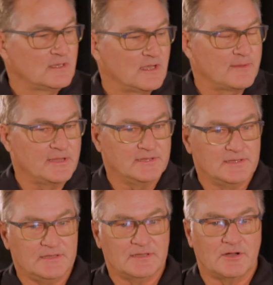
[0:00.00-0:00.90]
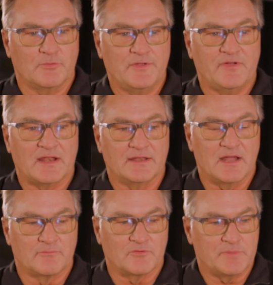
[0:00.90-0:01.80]
I mean, we've had a
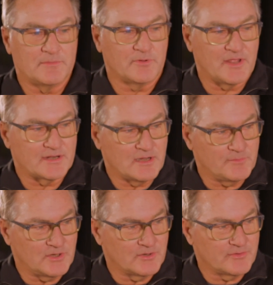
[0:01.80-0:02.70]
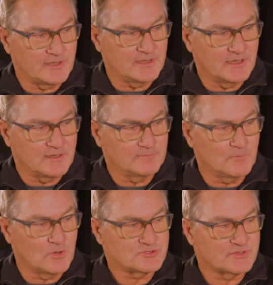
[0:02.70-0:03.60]
number of people that come here. They,
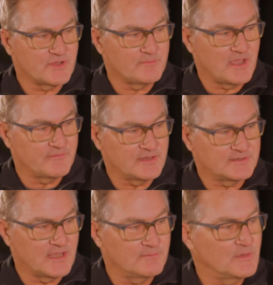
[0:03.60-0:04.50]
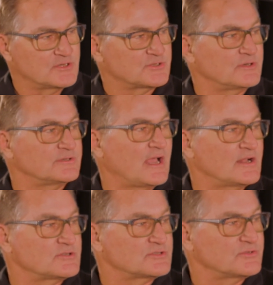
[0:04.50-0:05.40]
most of them have a tape measure
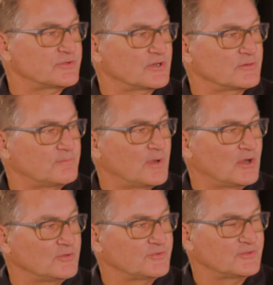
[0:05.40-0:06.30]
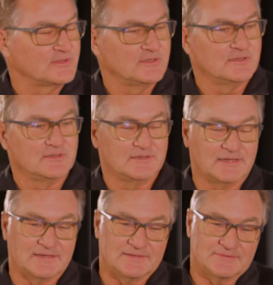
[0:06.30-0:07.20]
attached to their belt.
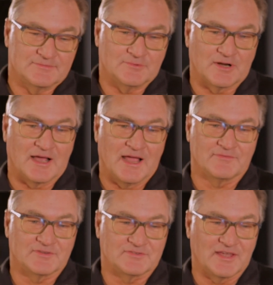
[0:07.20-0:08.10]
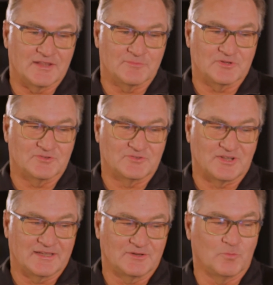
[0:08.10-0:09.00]
And what I have to say to them is
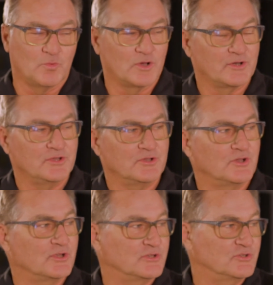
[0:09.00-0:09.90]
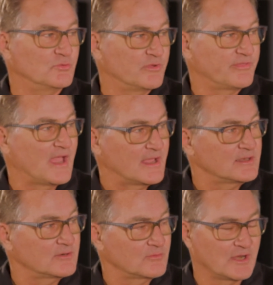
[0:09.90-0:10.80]
like, what are you going to do with that?
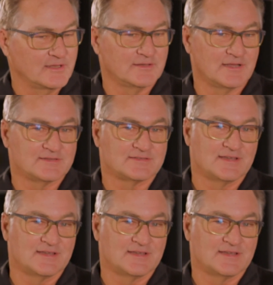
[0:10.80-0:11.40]
Right?